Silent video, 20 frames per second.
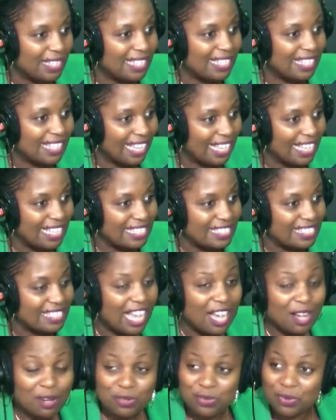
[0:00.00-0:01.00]
Yes. Mm.
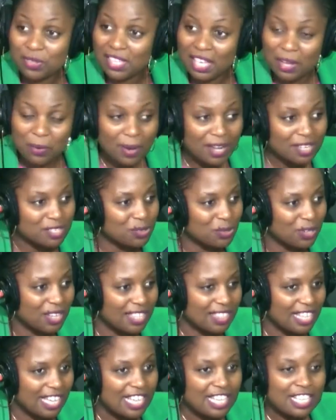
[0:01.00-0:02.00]
How do they work
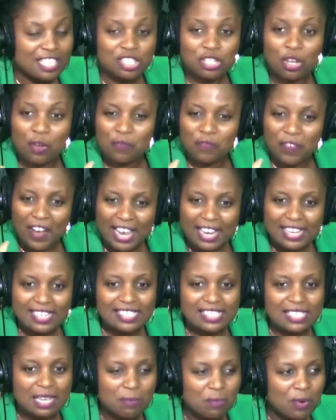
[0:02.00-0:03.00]
together? So you find
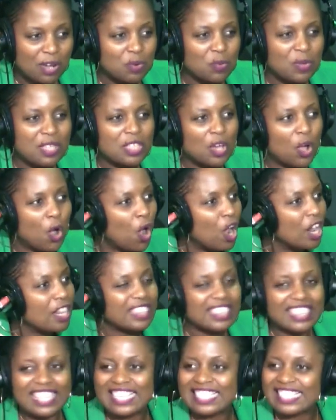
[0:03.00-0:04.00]
someone with all
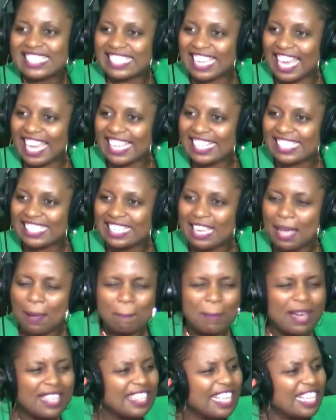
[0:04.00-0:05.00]
things nice,
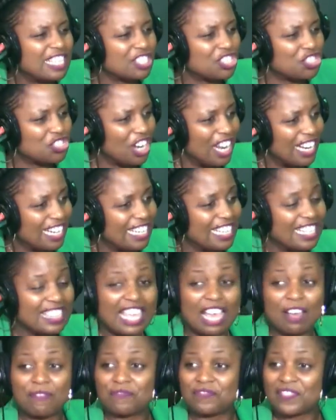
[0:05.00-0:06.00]
but they are struggling, they
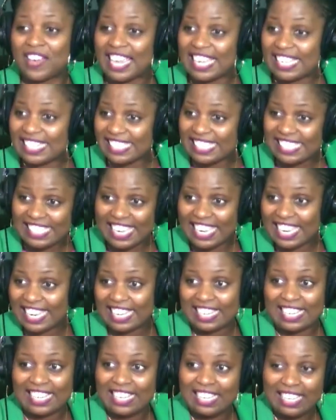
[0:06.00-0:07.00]
are
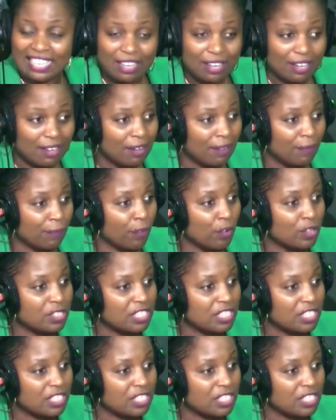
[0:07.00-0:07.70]
fighting for